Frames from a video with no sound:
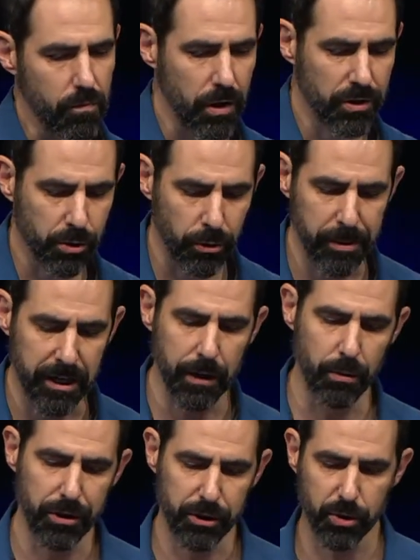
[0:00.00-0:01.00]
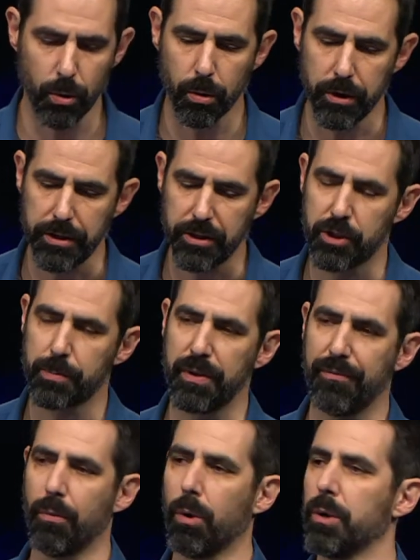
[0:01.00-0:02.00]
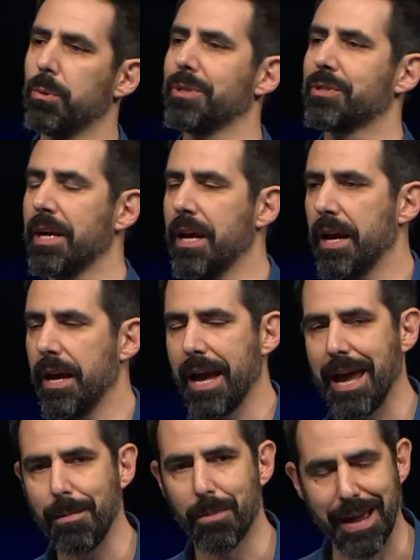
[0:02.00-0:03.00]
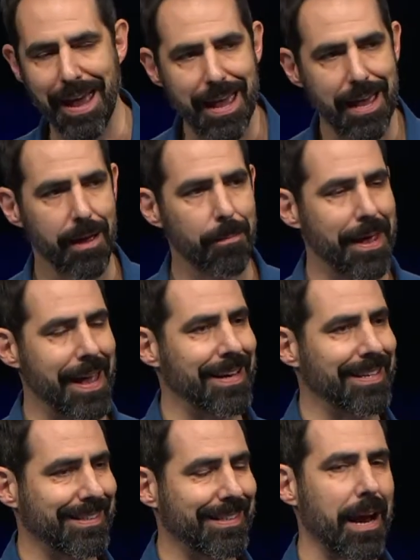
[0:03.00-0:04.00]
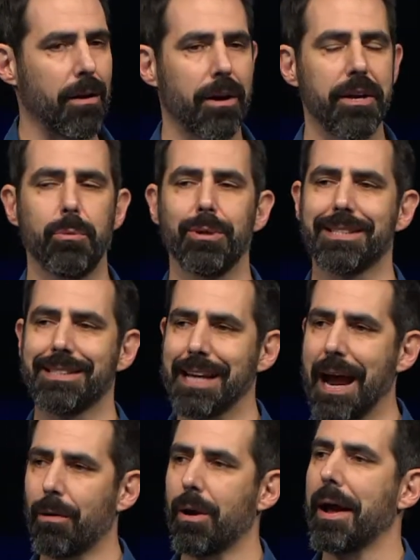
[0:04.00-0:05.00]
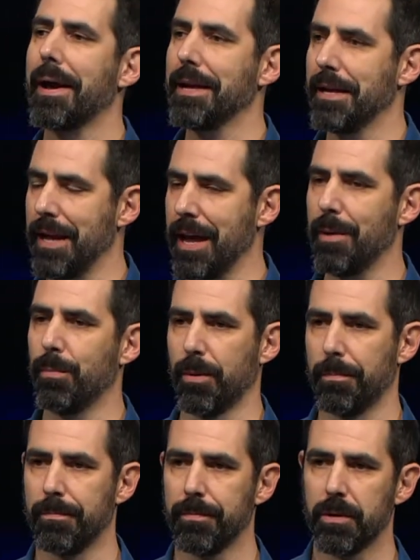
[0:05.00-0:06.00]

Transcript: And so we begin with a story. This is before it was Abraham and Sarah. It was Sarai and Abram.